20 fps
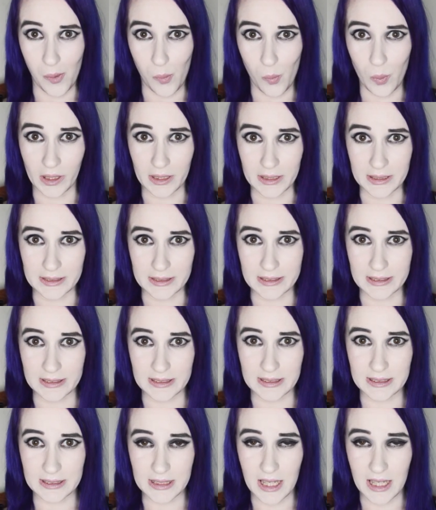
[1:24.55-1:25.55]

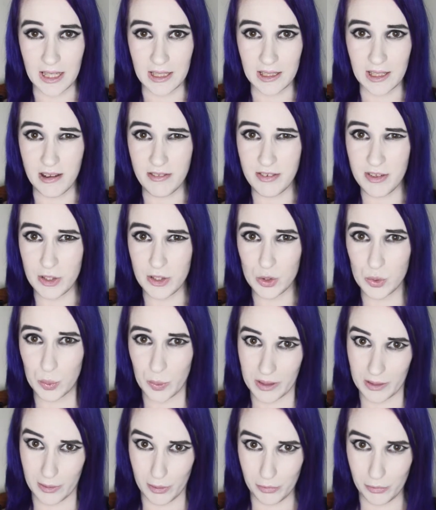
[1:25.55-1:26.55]
was 11 or
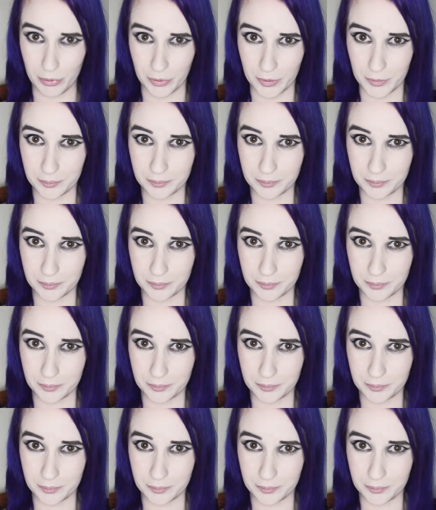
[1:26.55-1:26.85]
12.